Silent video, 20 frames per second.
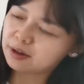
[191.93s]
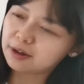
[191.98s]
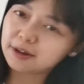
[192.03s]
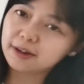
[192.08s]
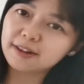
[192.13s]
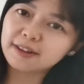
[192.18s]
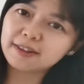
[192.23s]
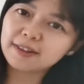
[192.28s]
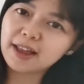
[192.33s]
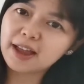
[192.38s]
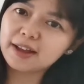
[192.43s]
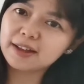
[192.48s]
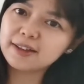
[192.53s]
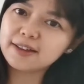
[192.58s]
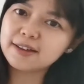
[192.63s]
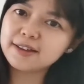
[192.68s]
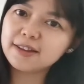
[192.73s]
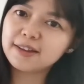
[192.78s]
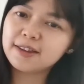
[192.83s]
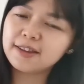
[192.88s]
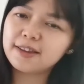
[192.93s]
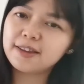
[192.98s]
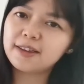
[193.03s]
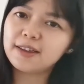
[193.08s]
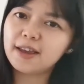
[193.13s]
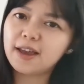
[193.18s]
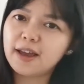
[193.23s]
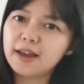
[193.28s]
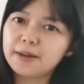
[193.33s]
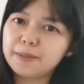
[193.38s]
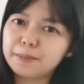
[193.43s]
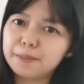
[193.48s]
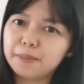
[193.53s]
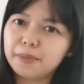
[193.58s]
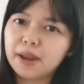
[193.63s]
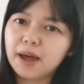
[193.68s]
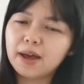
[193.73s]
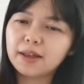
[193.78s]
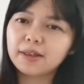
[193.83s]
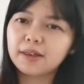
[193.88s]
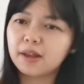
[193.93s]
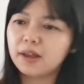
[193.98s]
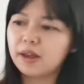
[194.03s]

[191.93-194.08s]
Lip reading: the stagnant qi and blood.